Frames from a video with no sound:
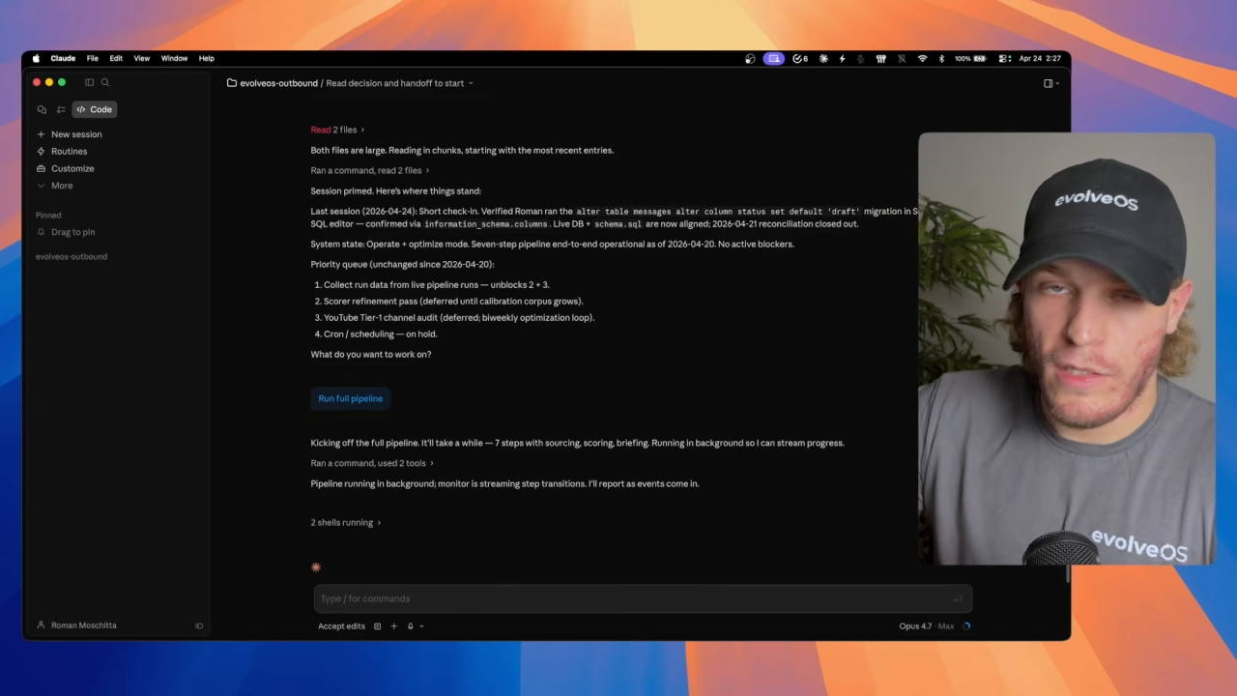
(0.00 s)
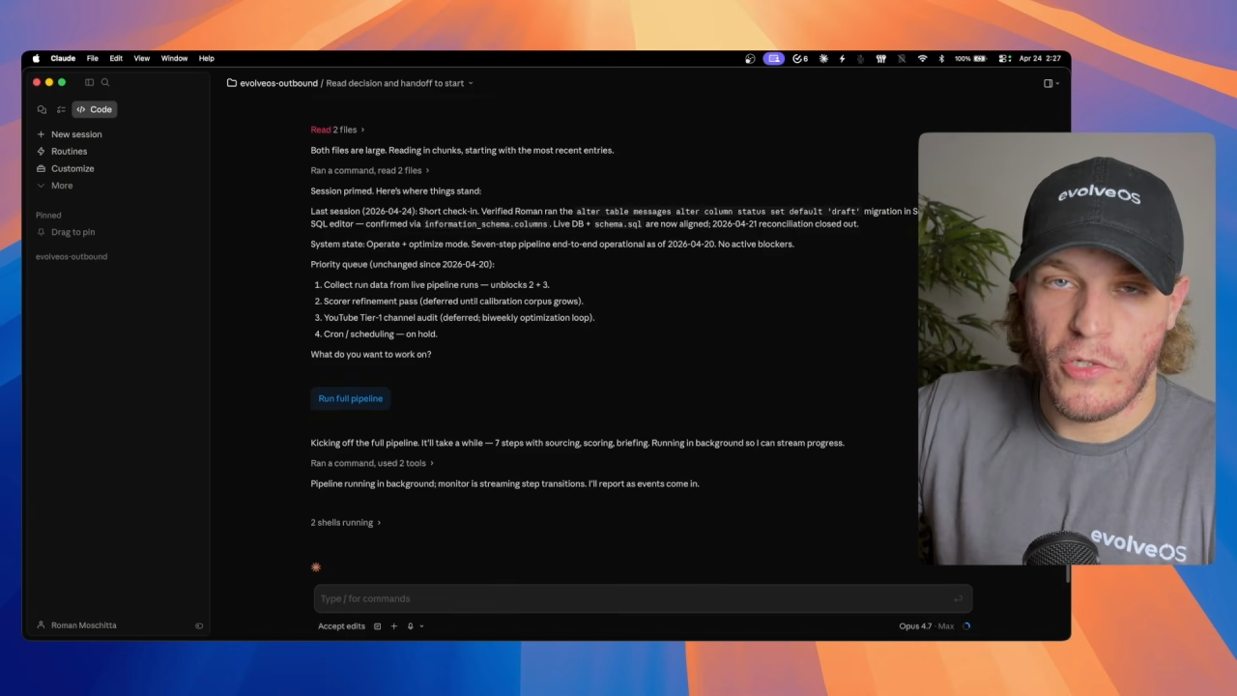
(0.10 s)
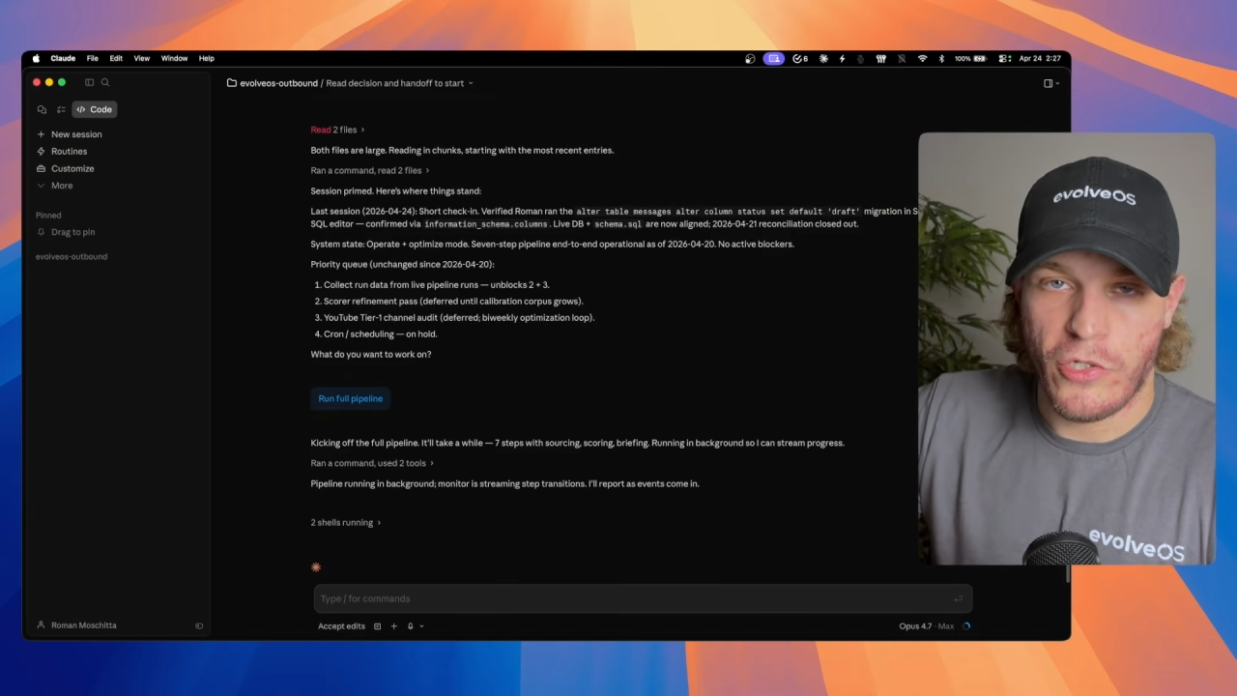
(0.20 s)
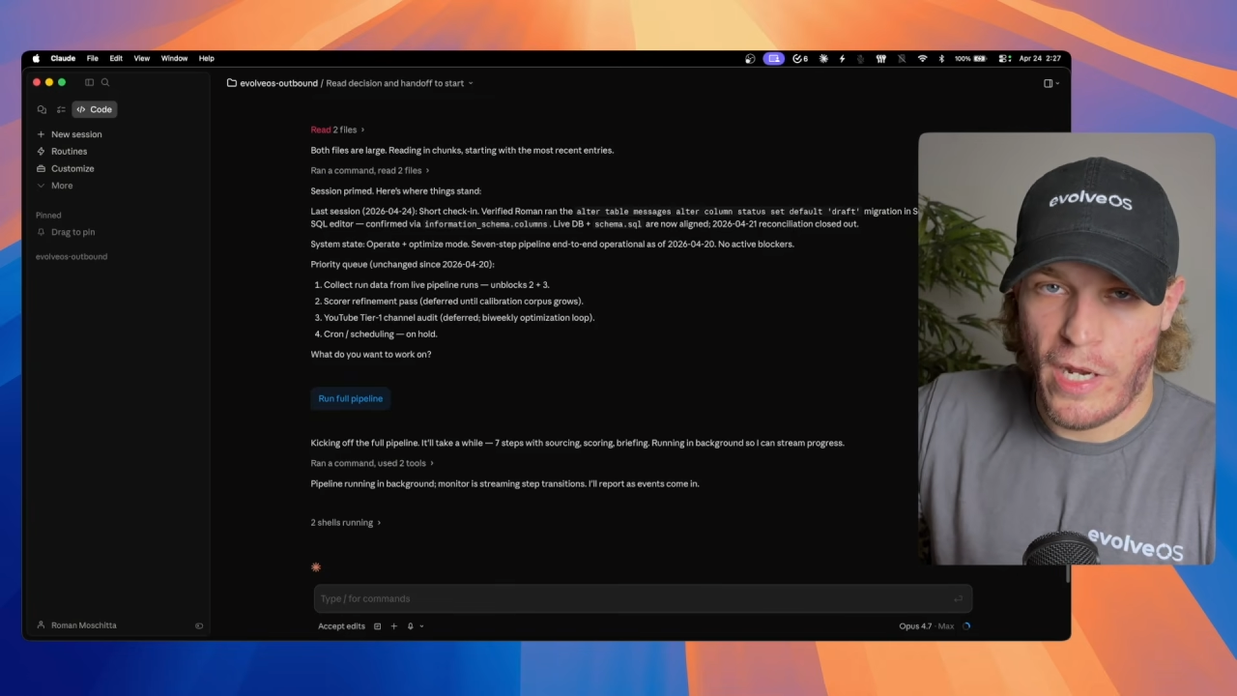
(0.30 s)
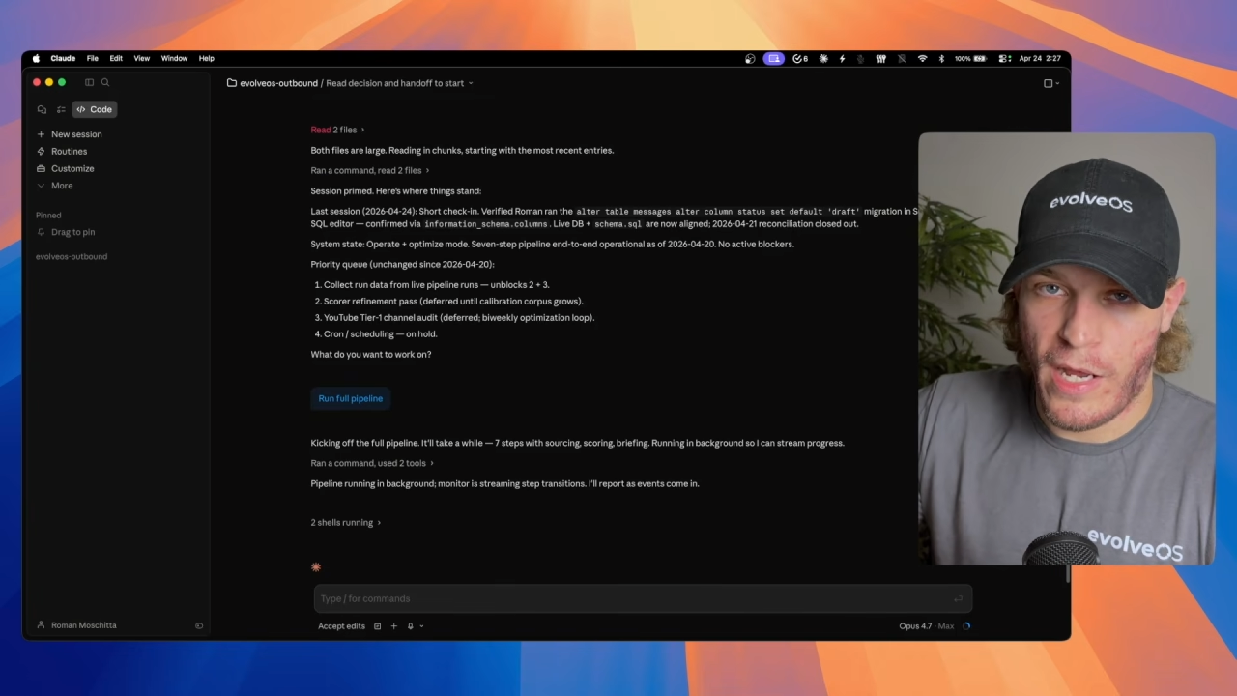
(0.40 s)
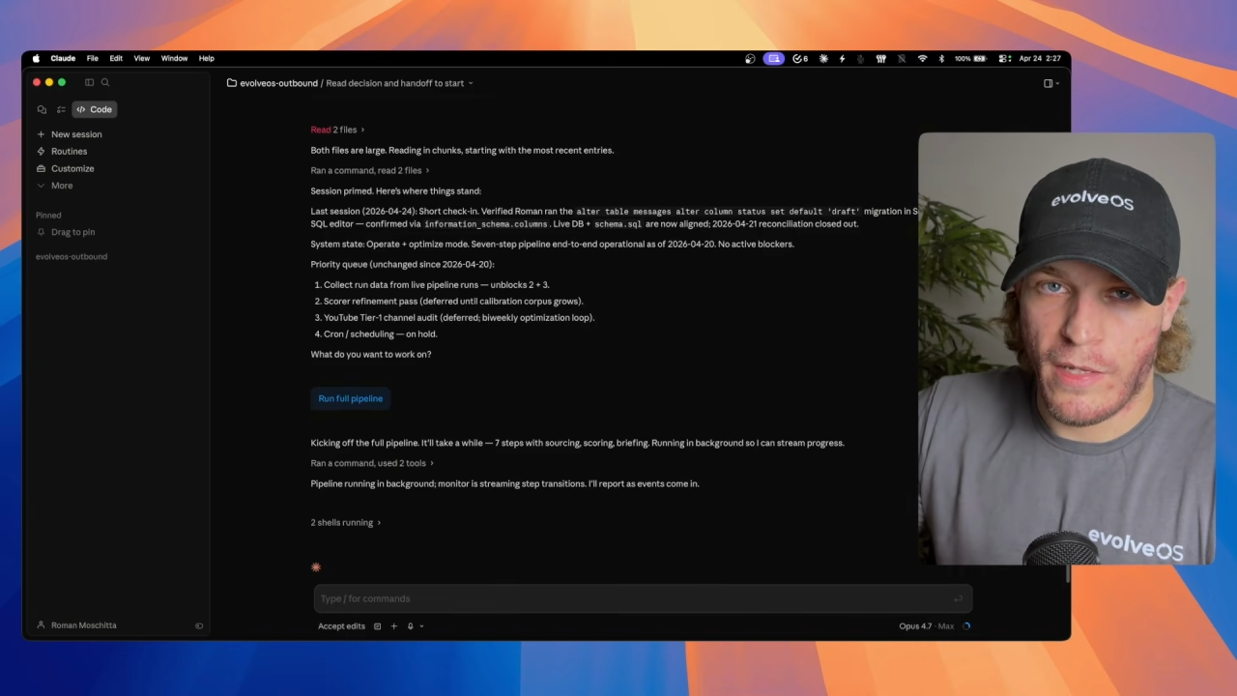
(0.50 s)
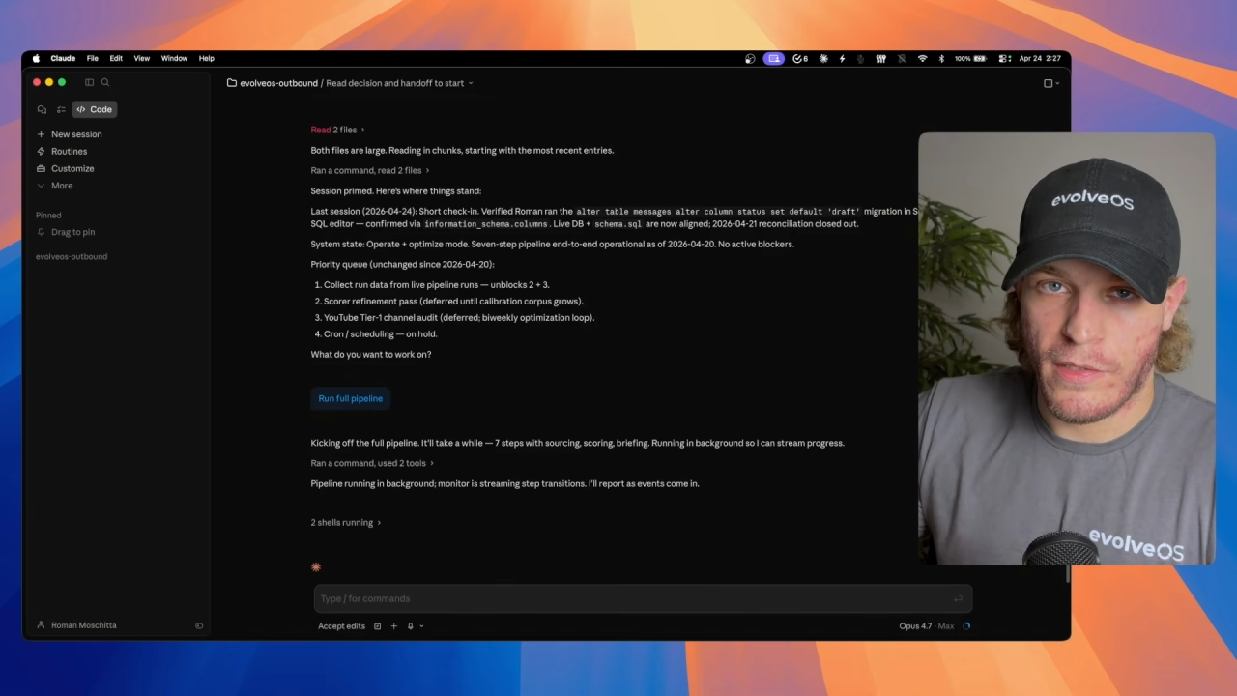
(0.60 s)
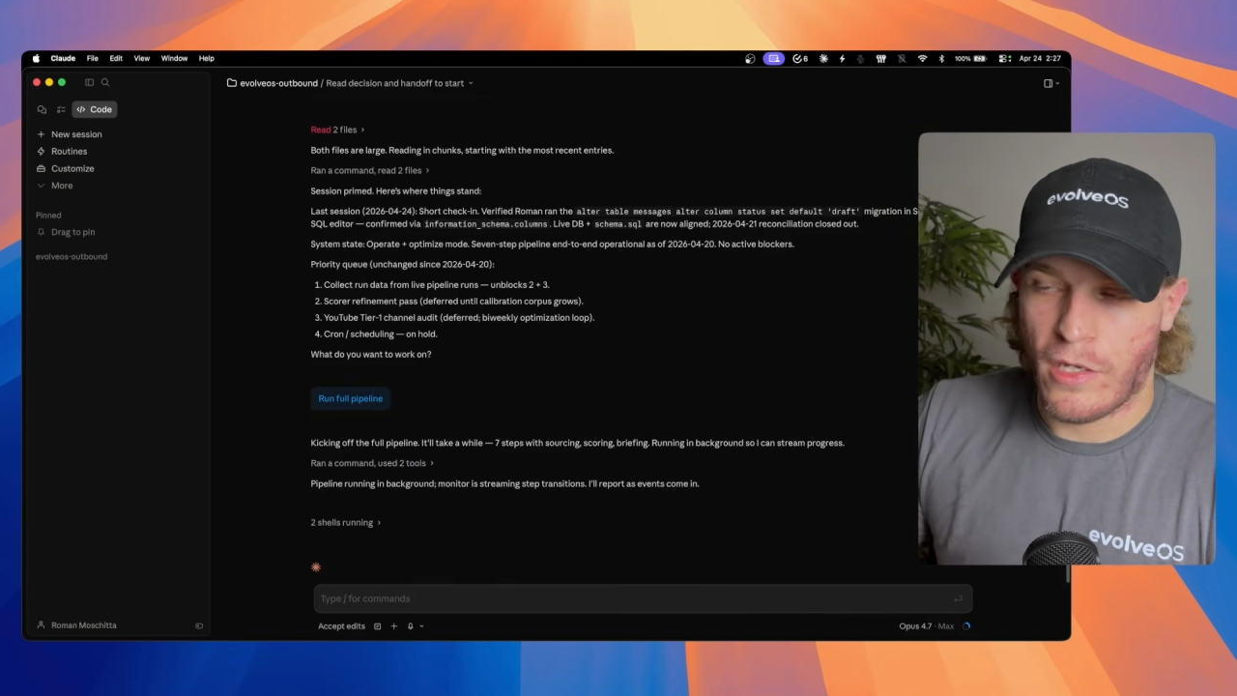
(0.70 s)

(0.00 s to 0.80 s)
this chat